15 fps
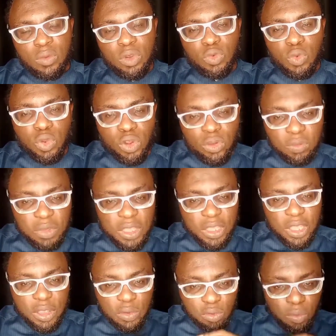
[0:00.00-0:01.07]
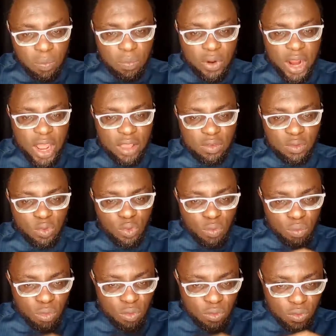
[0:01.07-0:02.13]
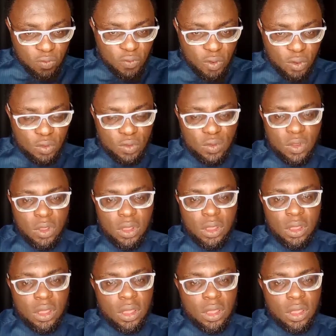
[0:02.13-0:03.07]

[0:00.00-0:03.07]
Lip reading: which will not be a surprise to most of us,